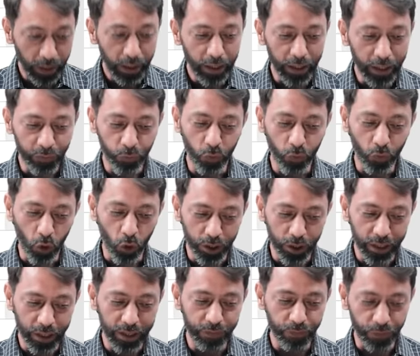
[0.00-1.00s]
If you've
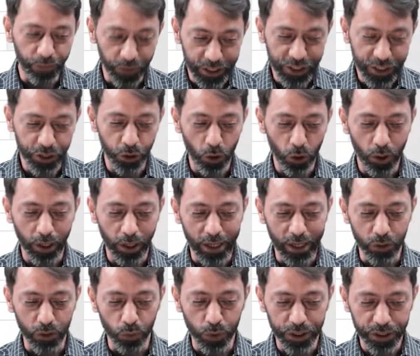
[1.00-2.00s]
already finished your
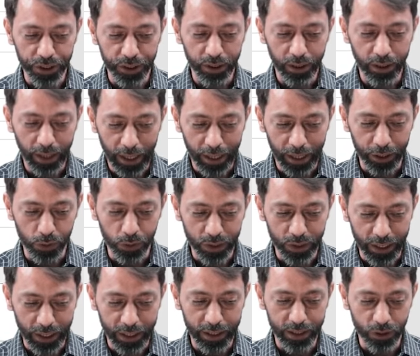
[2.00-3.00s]
graduation and you
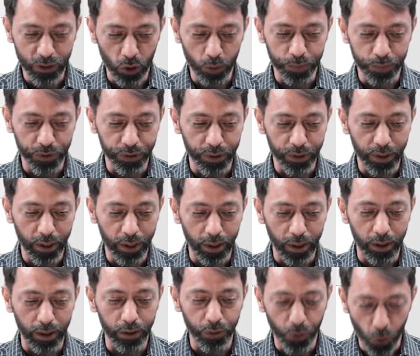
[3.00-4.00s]
select this option
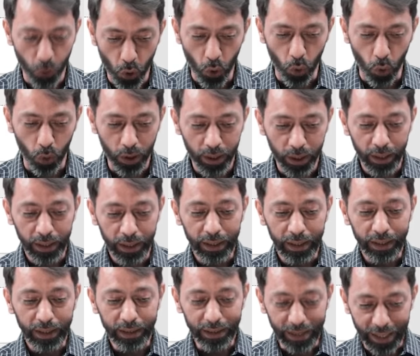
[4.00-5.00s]
no,
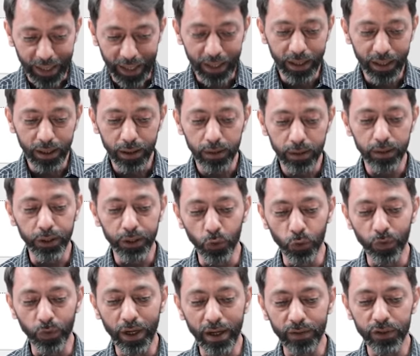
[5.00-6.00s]
then you
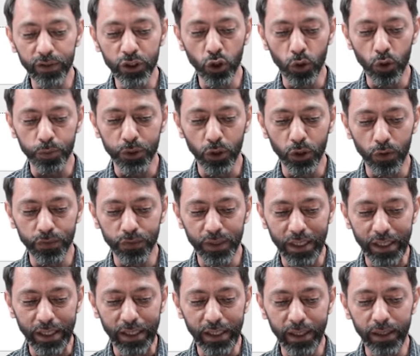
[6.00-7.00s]
will have this option of
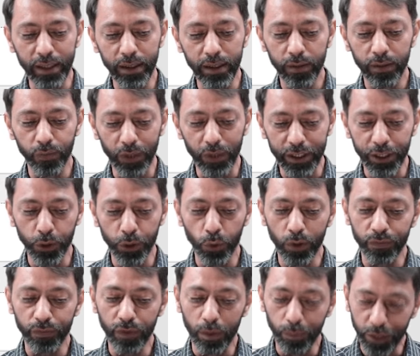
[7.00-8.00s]
selecting whether you
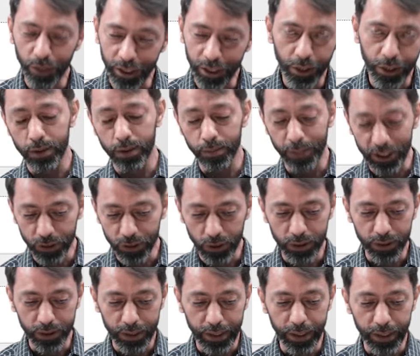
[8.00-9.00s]
have completed your
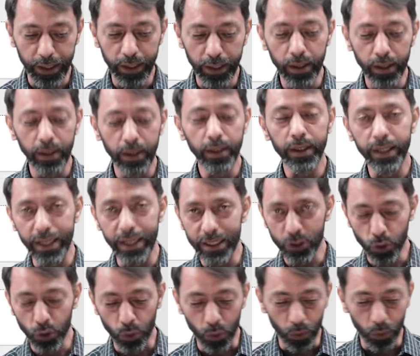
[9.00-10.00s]
bachelor's degree,
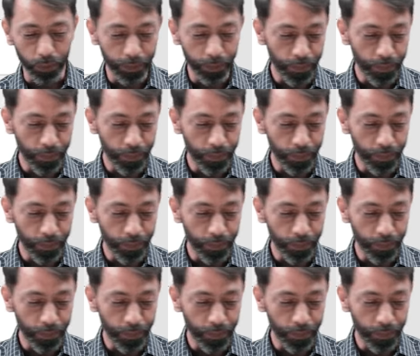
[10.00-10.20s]
yes or no.